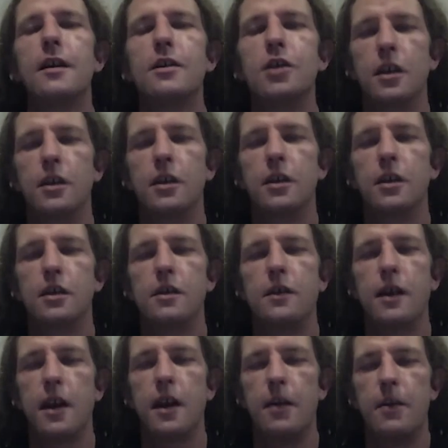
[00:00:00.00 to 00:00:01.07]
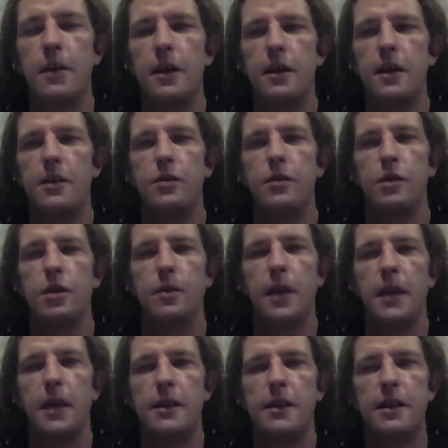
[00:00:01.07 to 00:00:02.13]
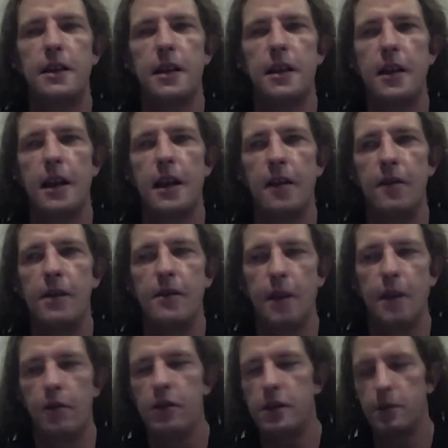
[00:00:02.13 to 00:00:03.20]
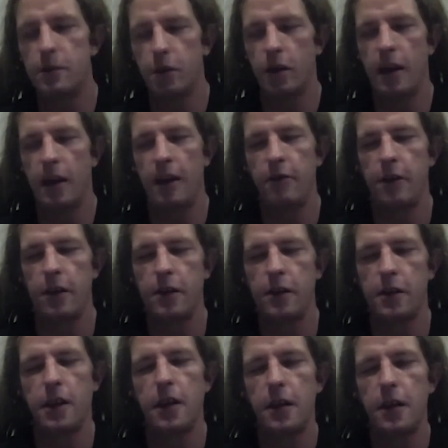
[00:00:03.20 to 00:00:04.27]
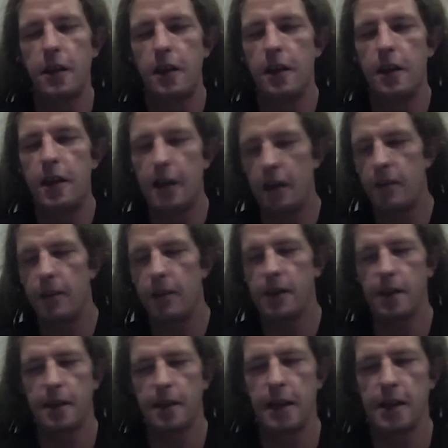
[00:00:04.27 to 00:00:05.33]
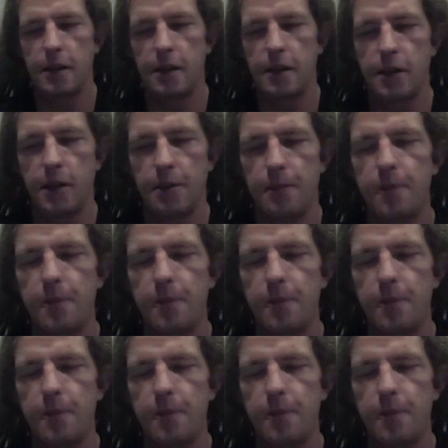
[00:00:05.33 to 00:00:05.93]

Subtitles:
chance the companies which are based in these very small areas are going to be successful.